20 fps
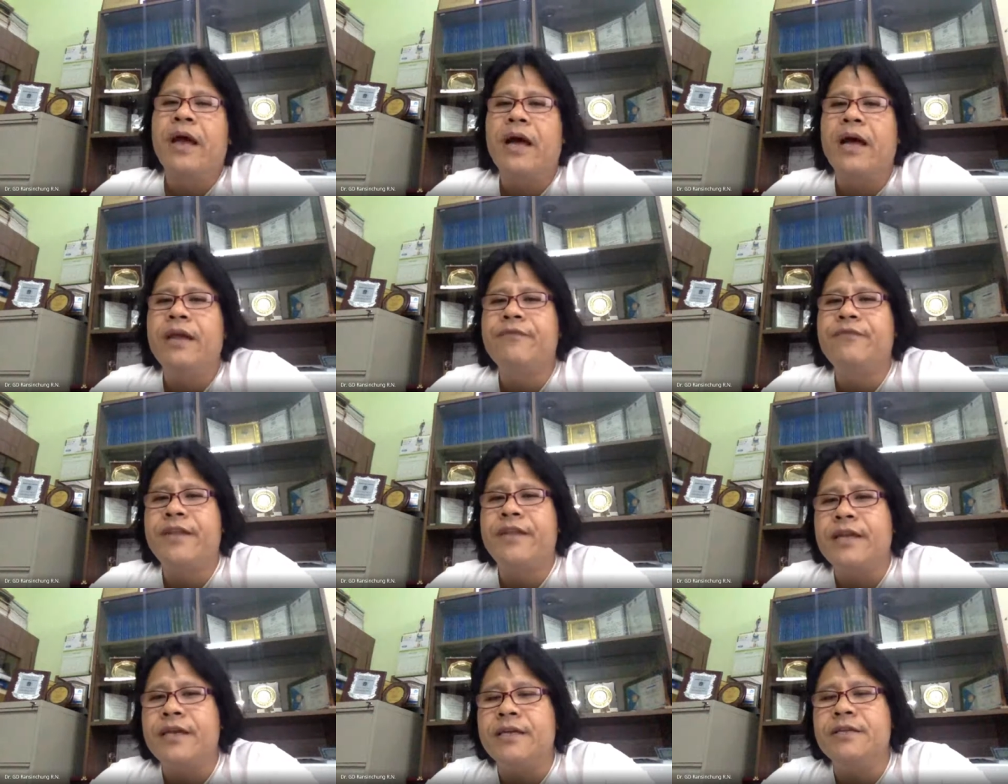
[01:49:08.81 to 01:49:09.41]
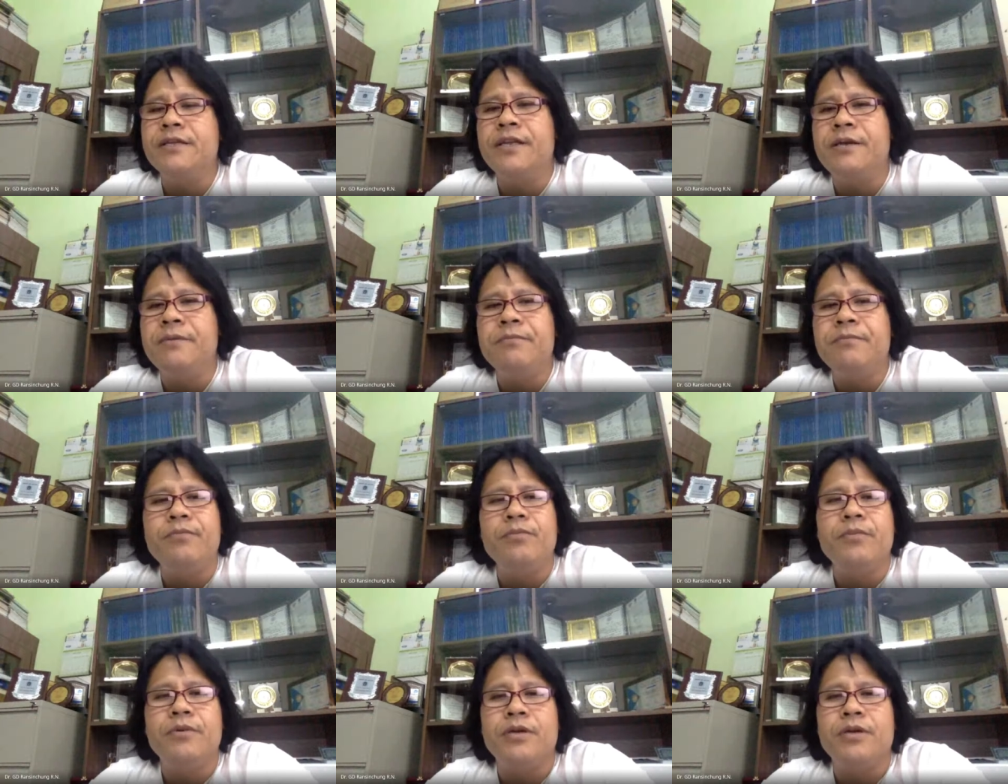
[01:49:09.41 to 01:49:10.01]
I've taken
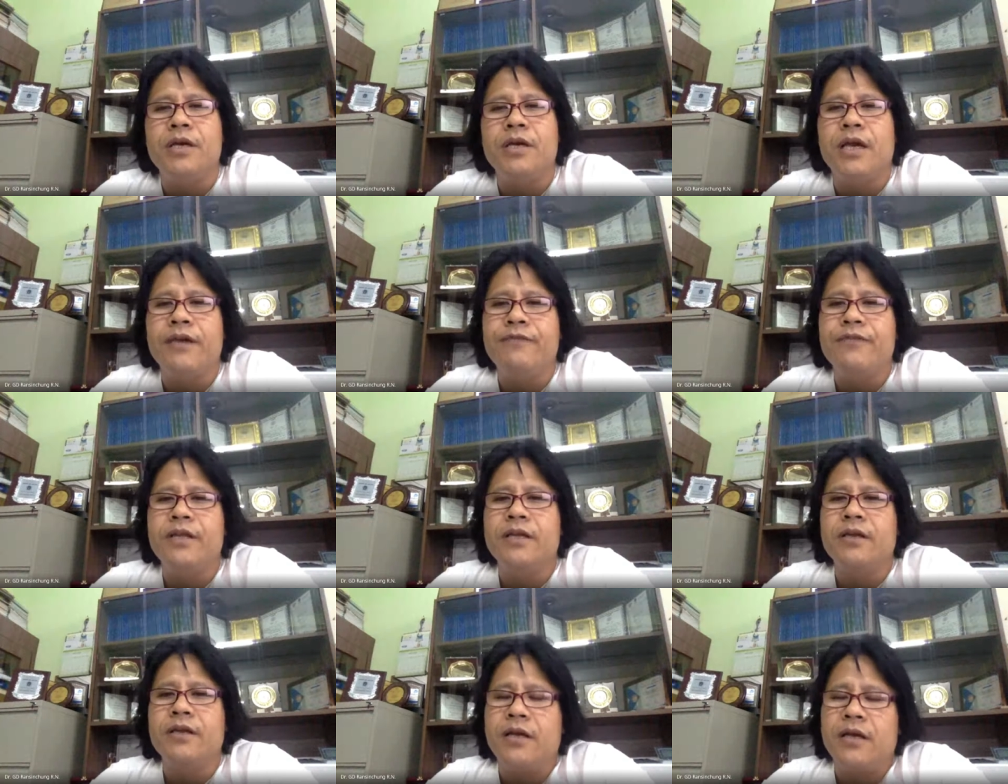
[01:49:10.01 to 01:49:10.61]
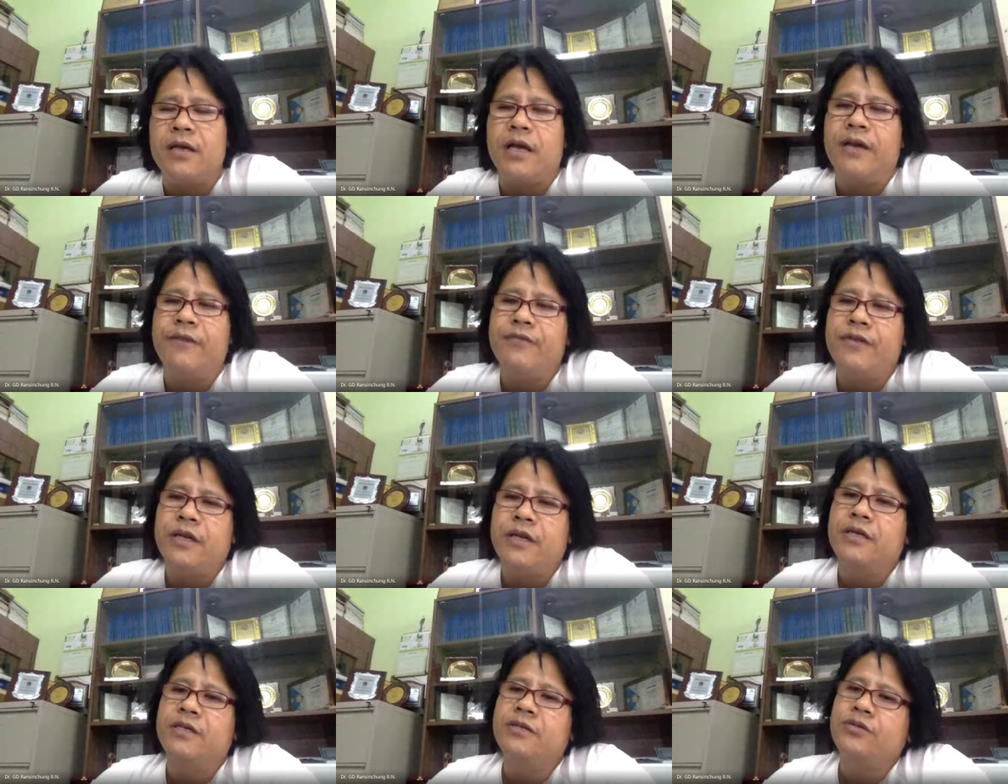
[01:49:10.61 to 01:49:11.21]
them. I've
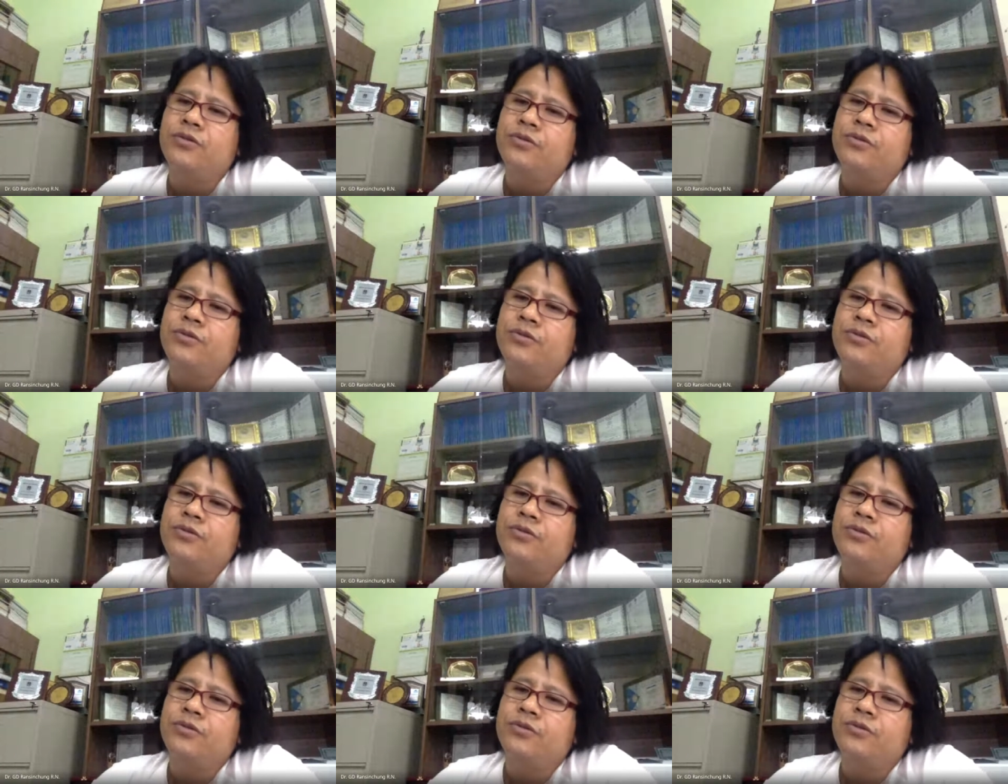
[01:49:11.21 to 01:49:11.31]
taken